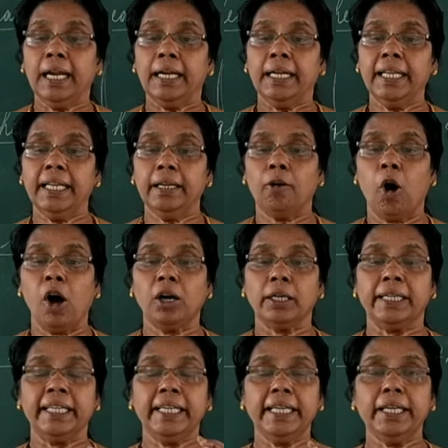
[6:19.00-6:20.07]

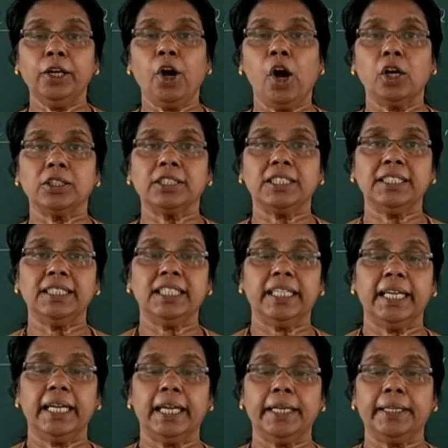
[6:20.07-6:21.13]

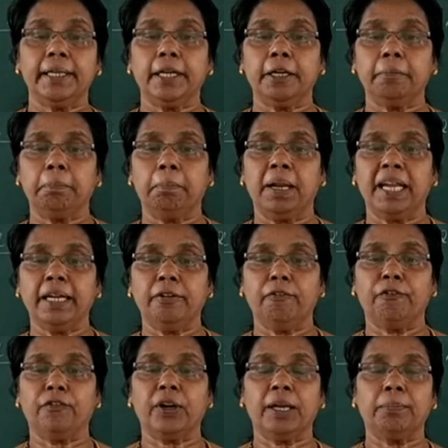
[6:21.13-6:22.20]
deoxygenated blood
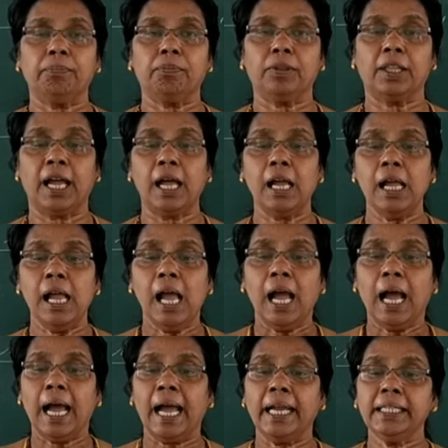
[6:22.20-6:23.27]
from the
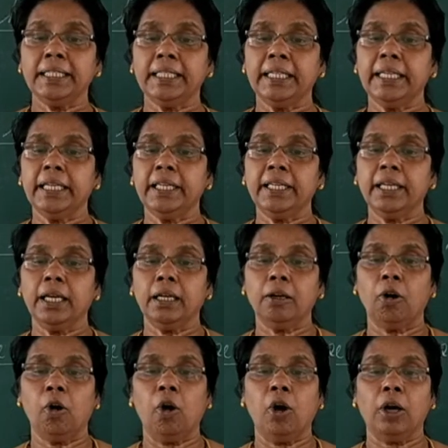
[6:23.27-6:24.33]
anterior
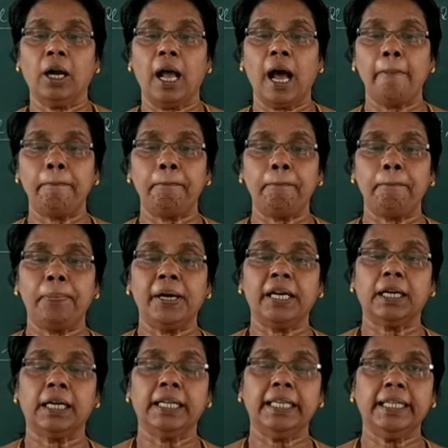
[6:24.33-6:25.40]
or
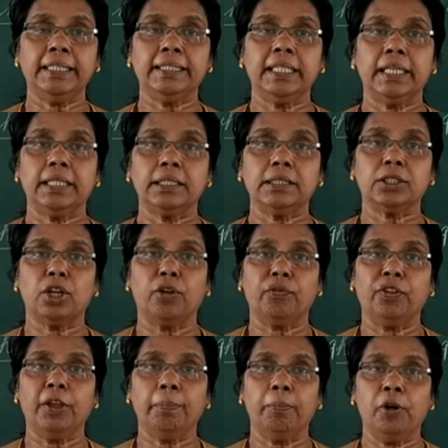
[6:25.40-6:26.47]
upper regions of
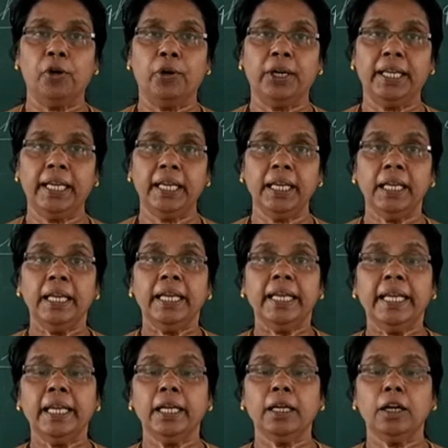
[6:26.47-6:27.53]
the body,
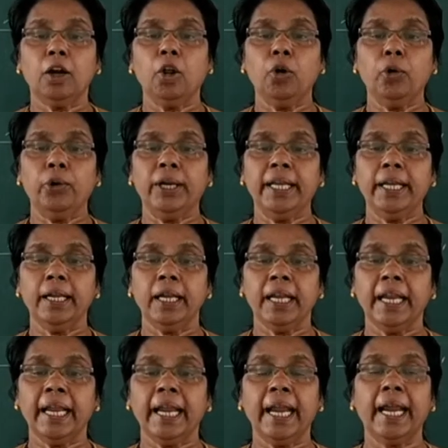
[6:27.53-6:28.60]

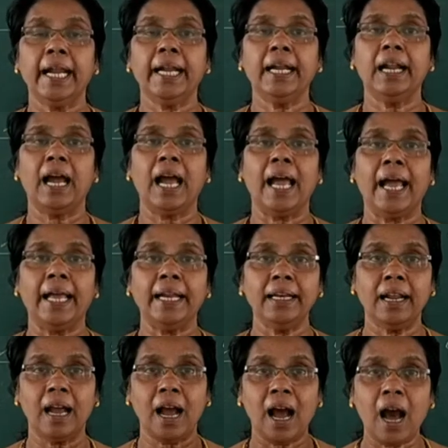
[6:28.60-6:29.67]
including head and
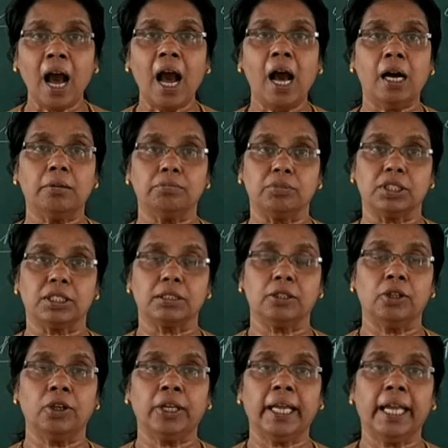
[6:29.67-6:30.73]

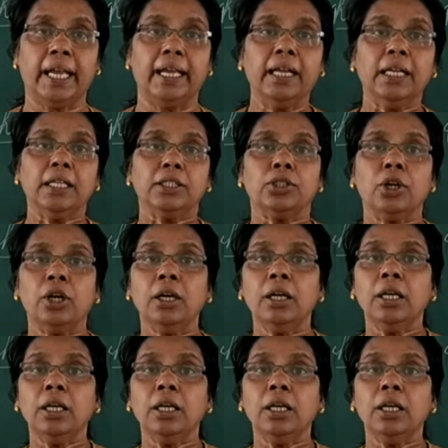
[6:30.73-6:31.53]
arms. Okay. So